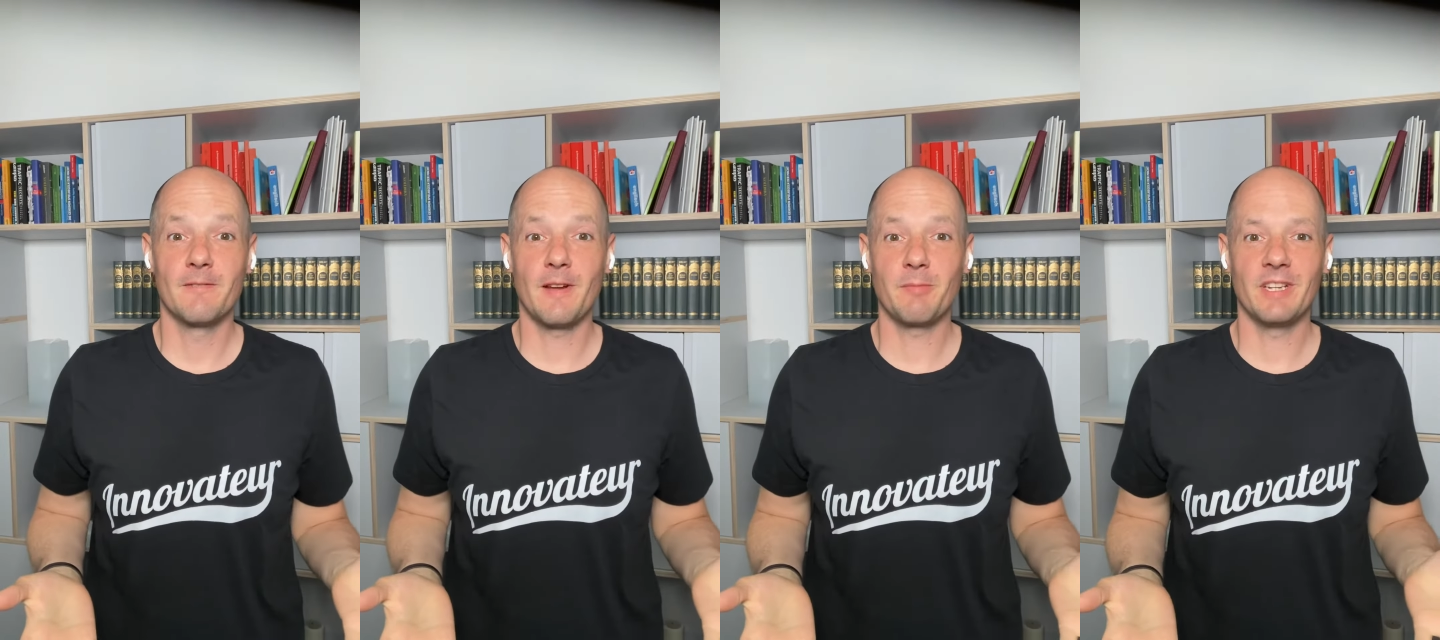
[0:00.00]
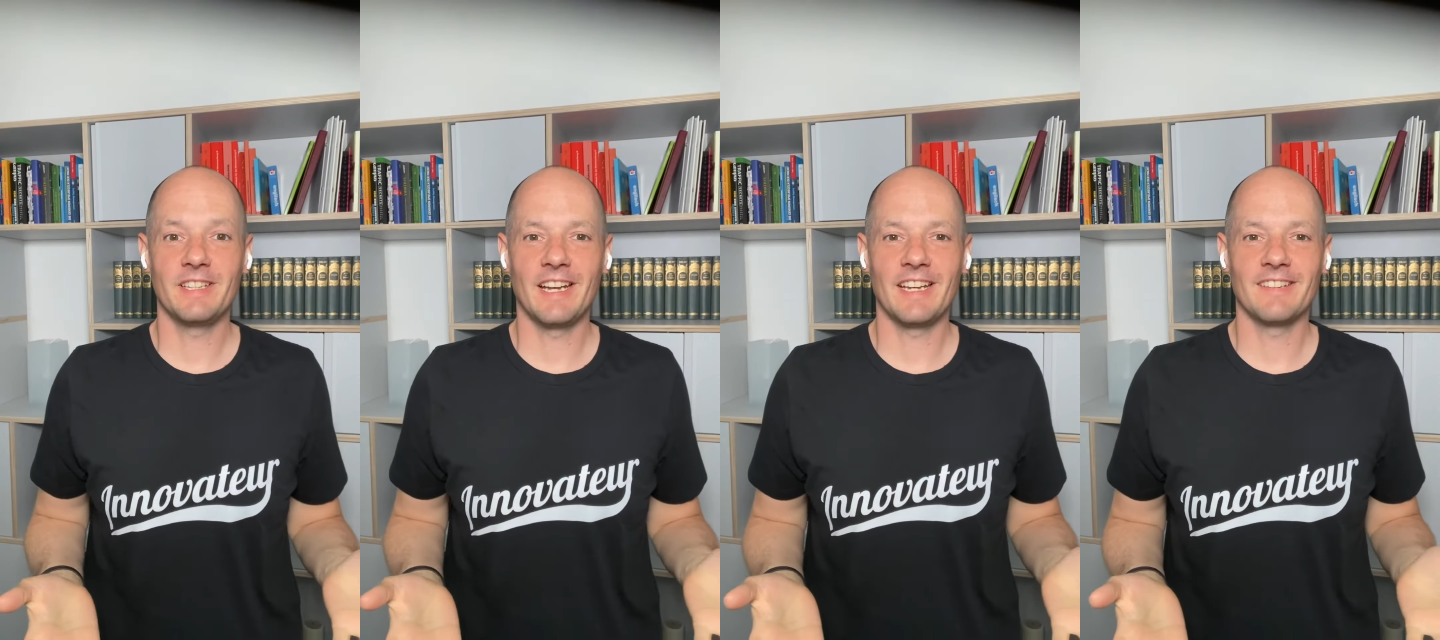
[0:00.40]
Family
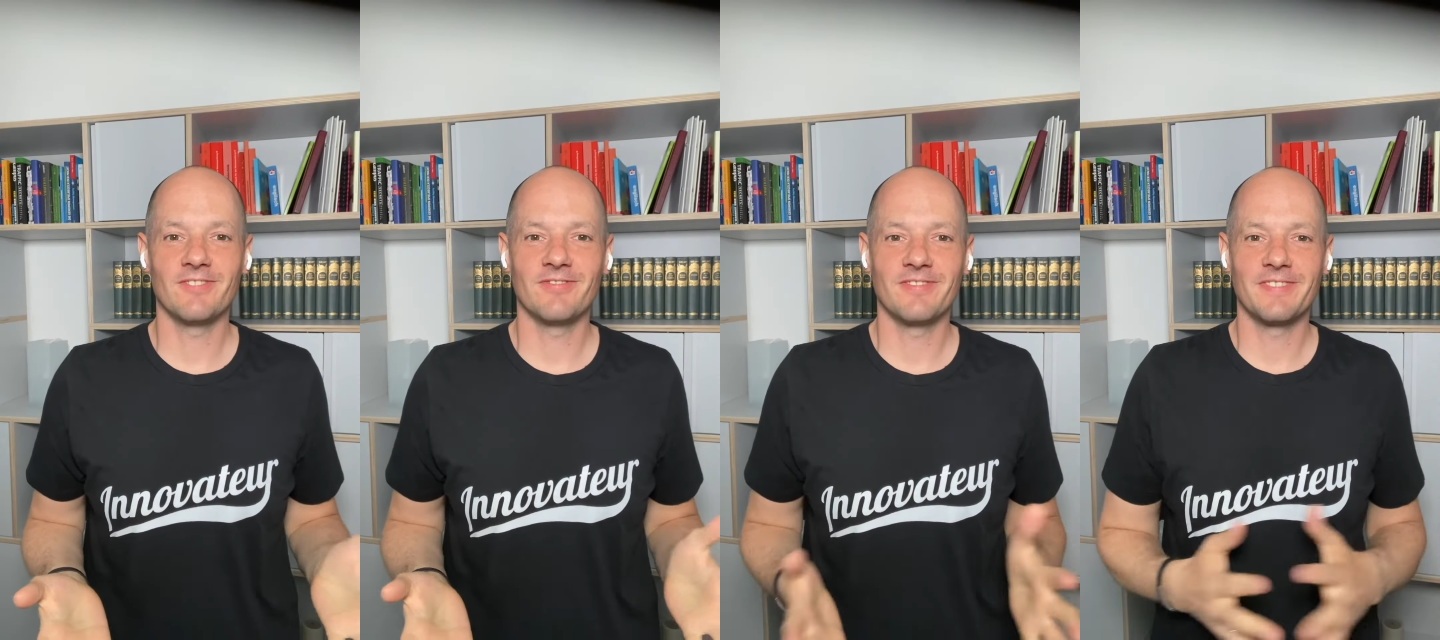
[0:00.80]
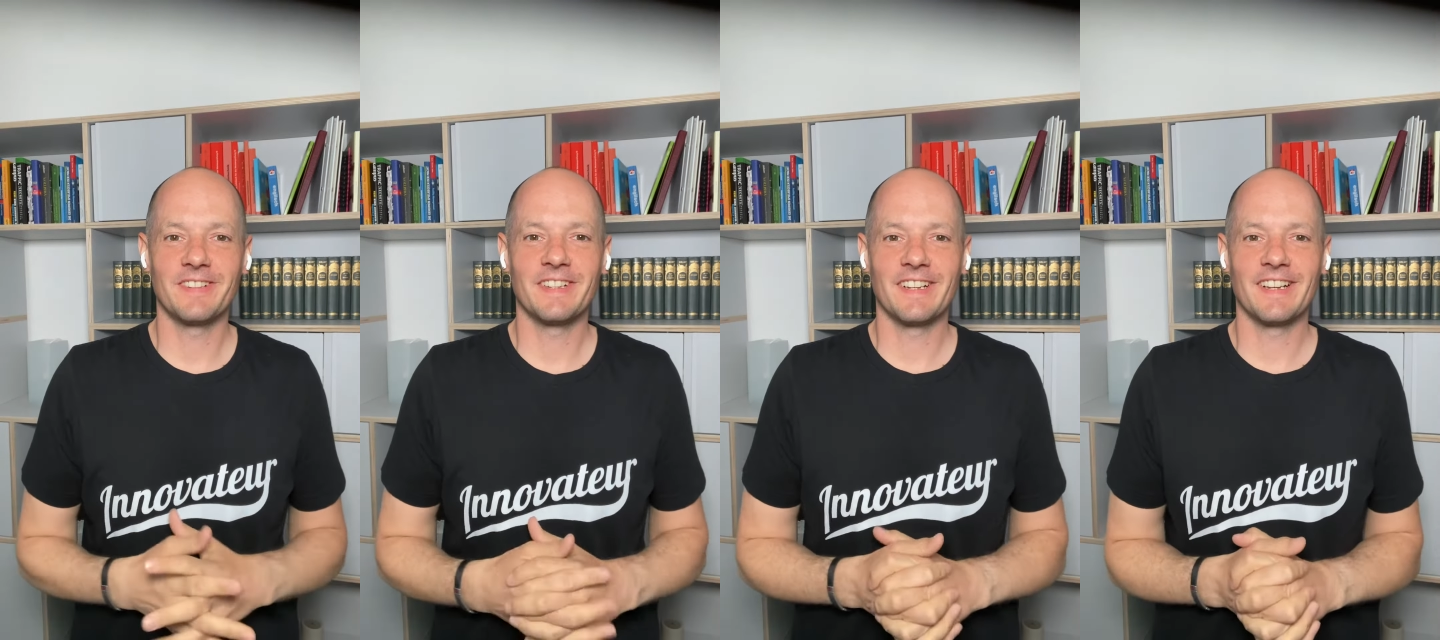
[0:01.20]
Day.
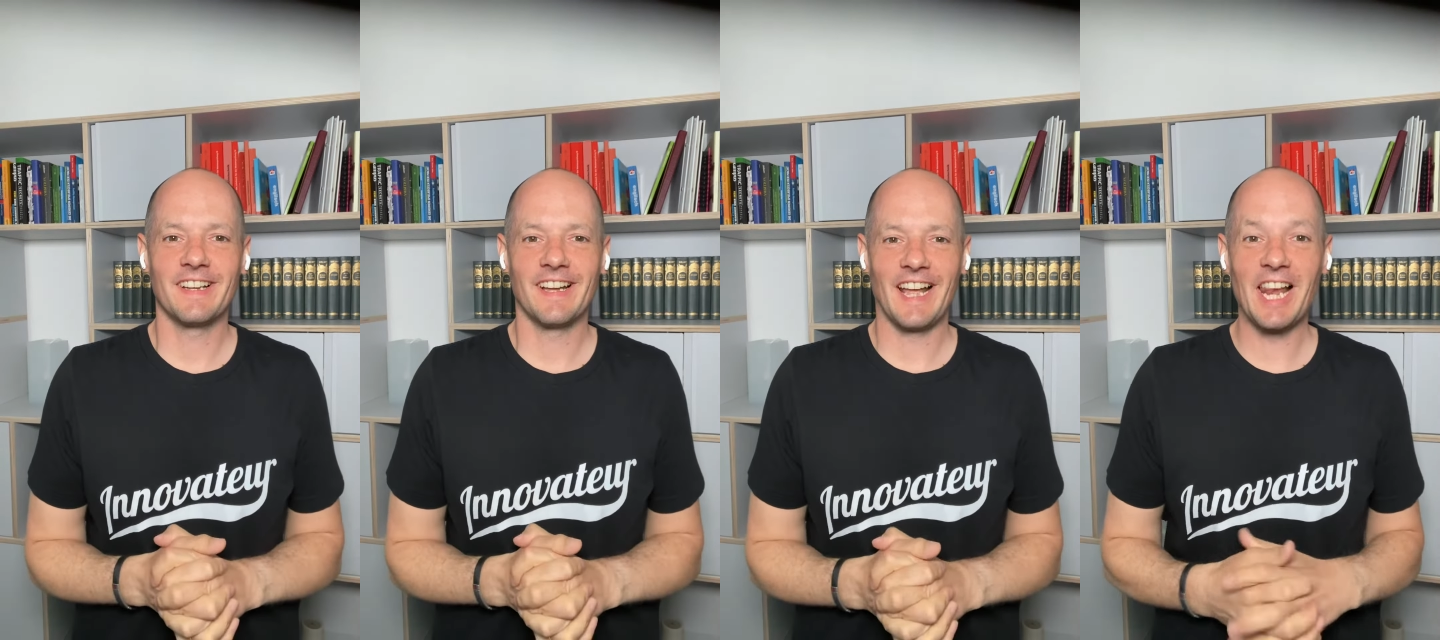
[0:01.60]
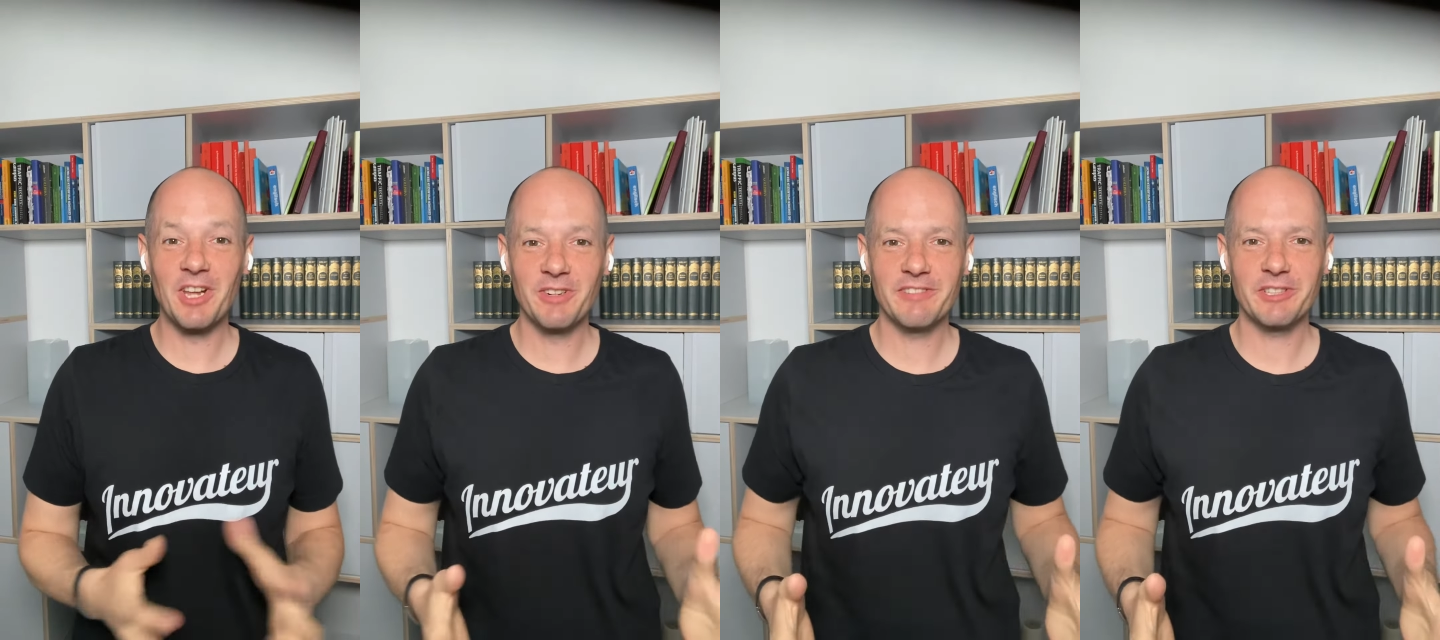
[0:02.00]

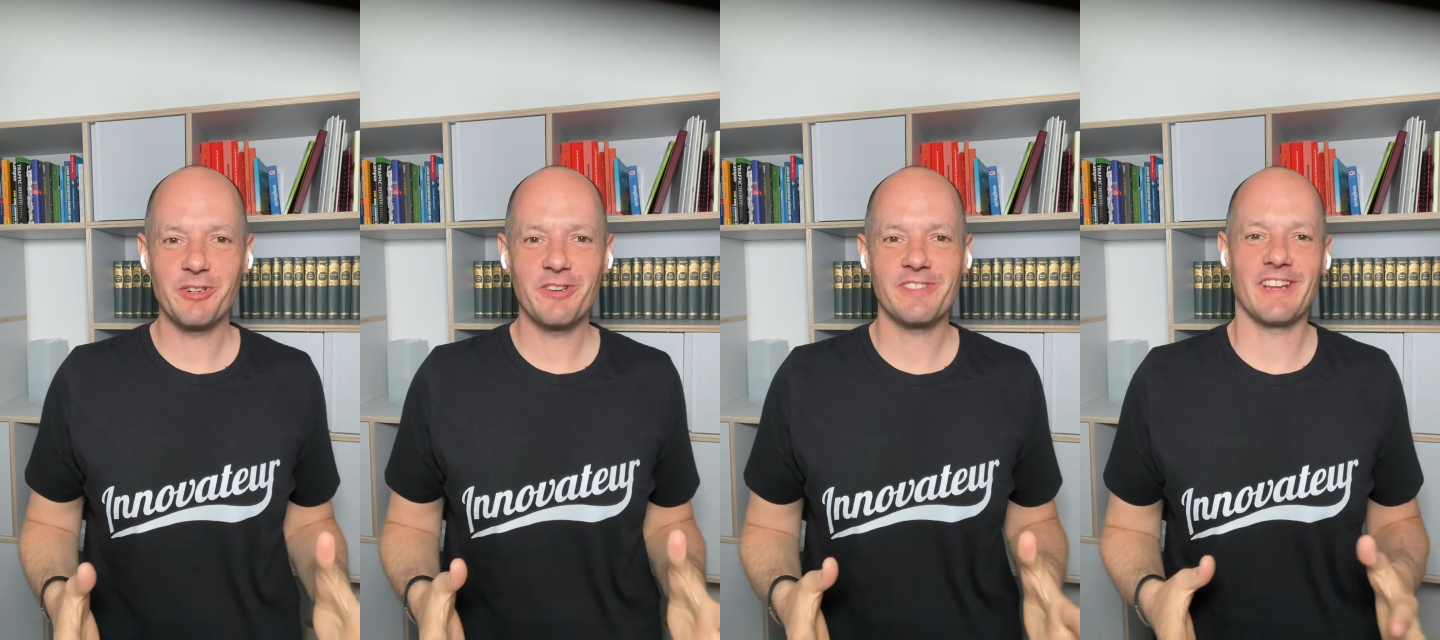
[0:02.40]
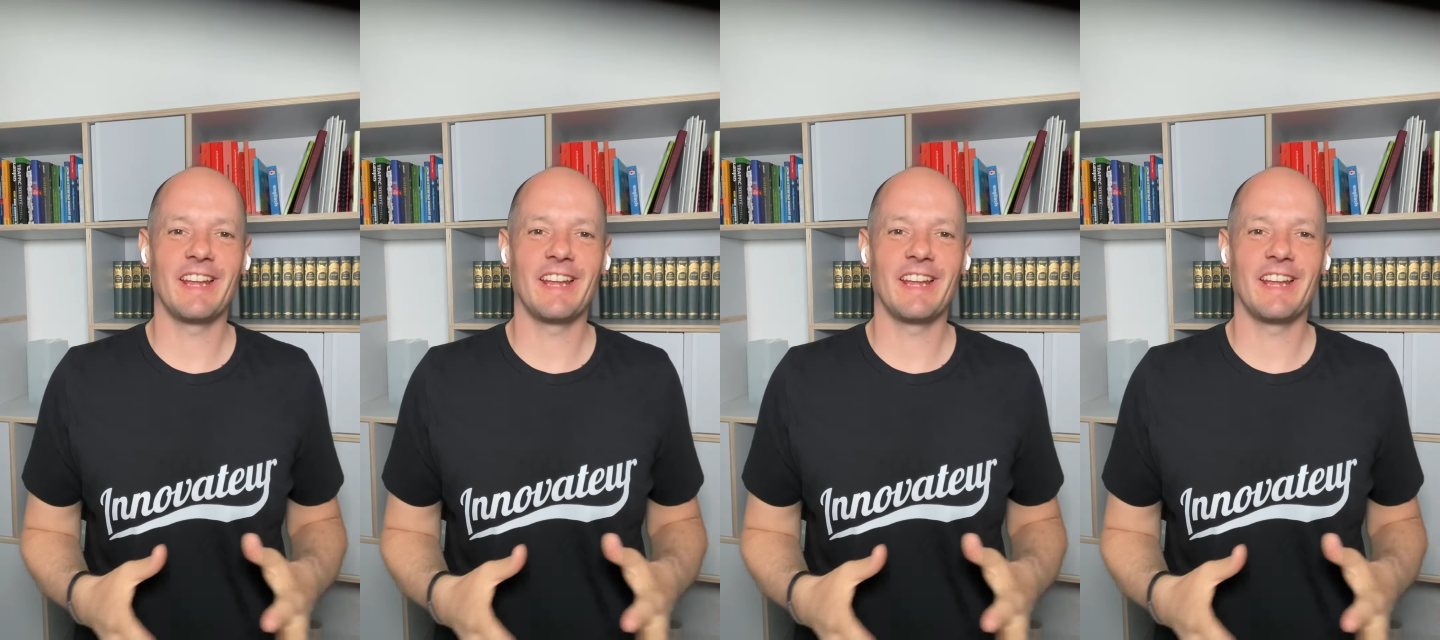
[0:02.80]
Hello, innovators,